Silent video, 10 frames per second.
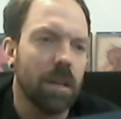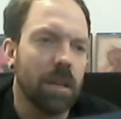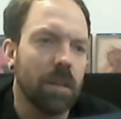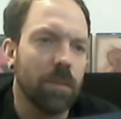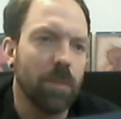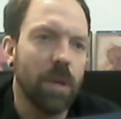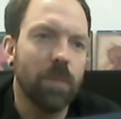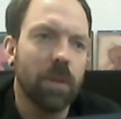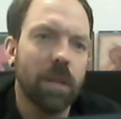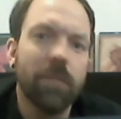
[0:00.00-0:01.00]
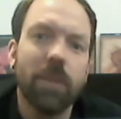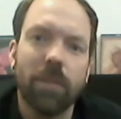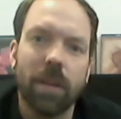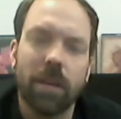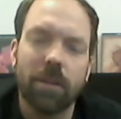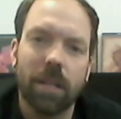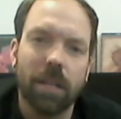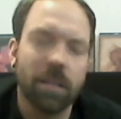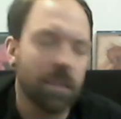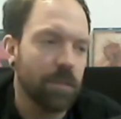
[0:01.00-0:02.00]
And the people living there,
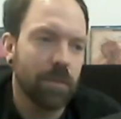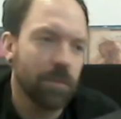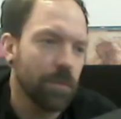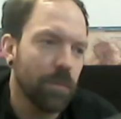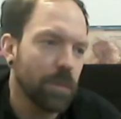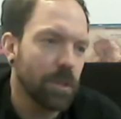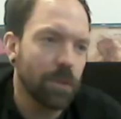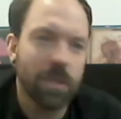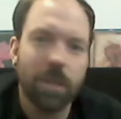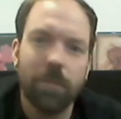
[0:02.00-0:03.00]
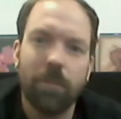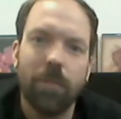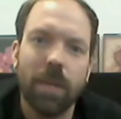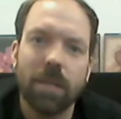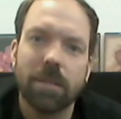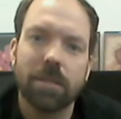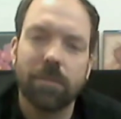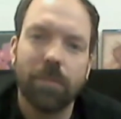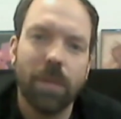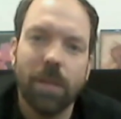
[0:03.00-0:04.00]
like totally
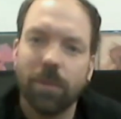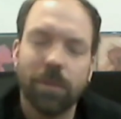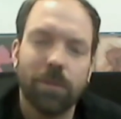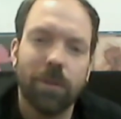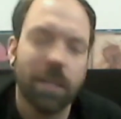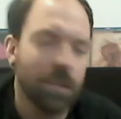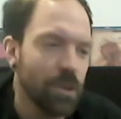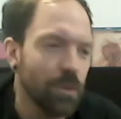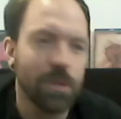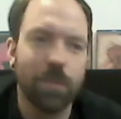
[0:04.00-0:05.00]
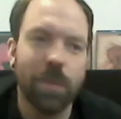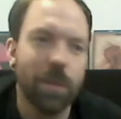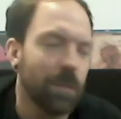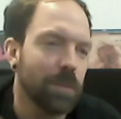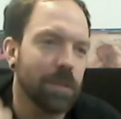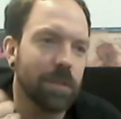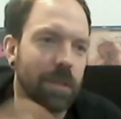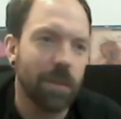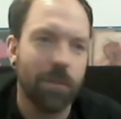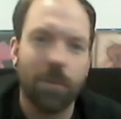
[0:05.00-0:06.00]
mixed people, like Jewish people, but
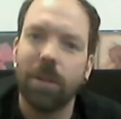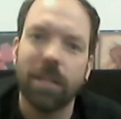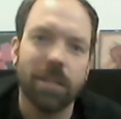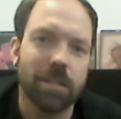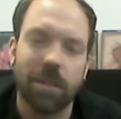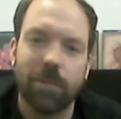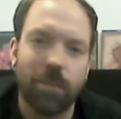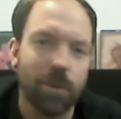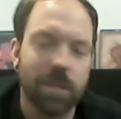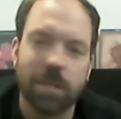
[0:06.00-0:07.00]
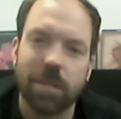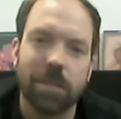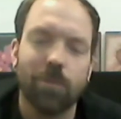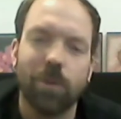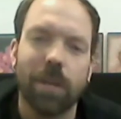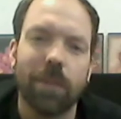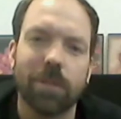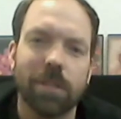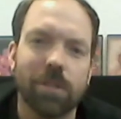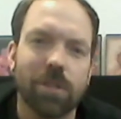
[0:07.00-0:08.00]
Catholics, Protestants, and
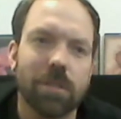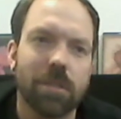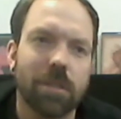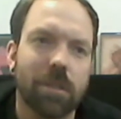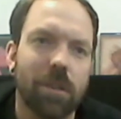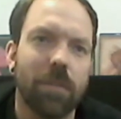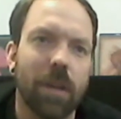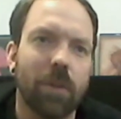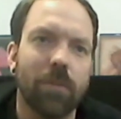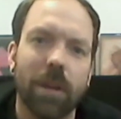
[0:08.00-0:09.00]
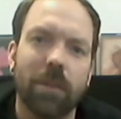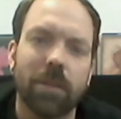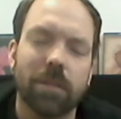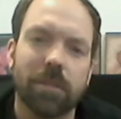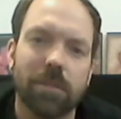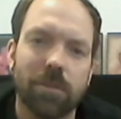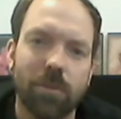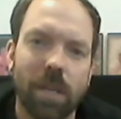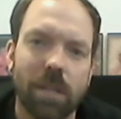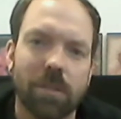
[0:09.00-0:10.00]
whatever, they just got out there in the
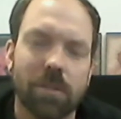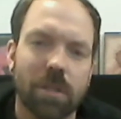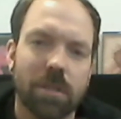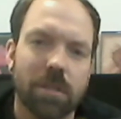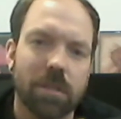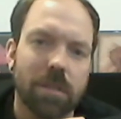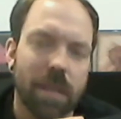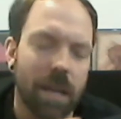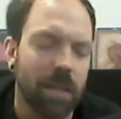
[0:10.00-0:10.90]
street and just